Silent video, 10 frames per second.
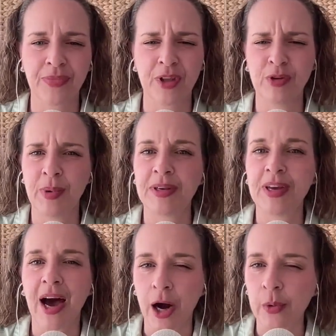You've spent
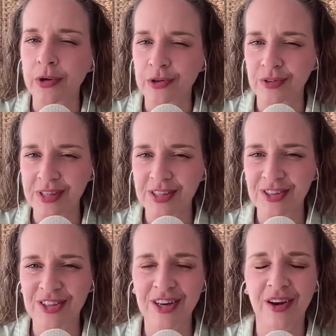hours
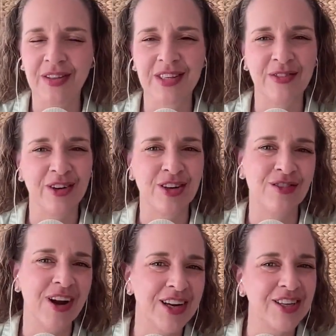researching all these different
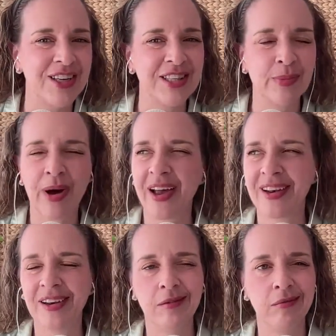directions,
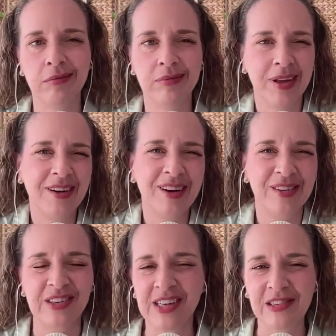but I don't know,
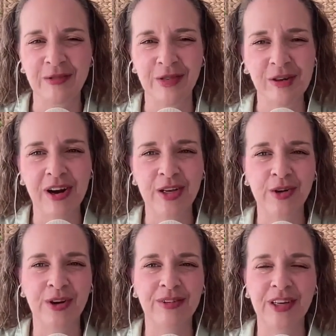it just doesn't feel right. You
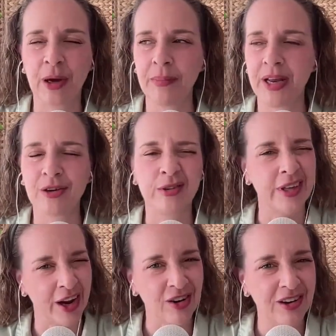can't really commit. You're
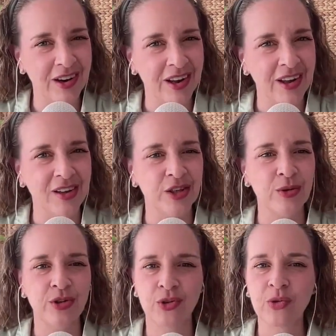scared
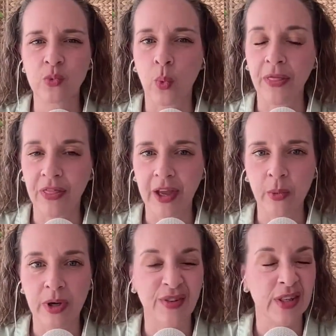to choose one thing.
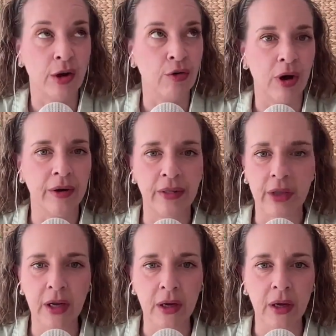What if it's the wrong
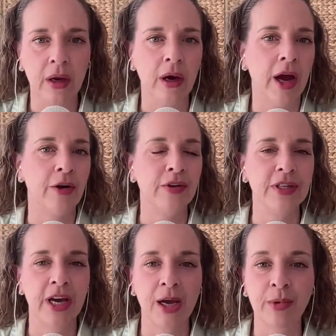thing? Every
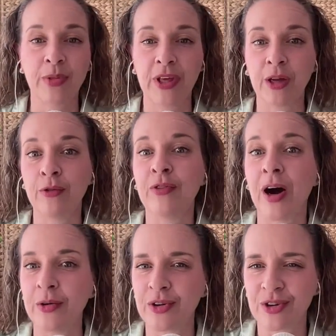time you think you
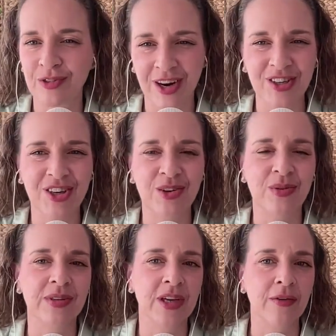found your direction, you
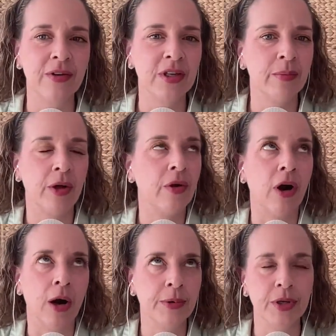discover some other
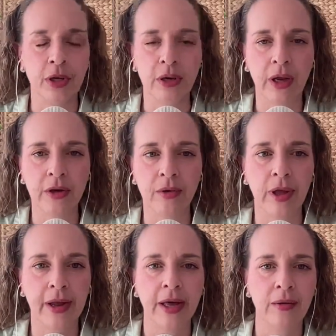option and you're
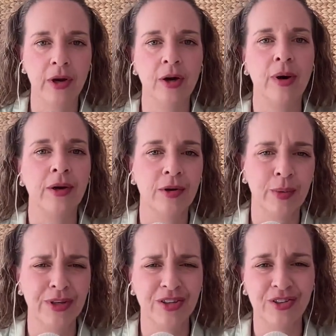like, I don't know
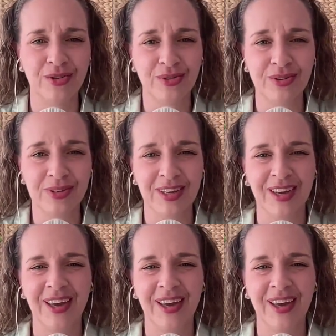what to choose.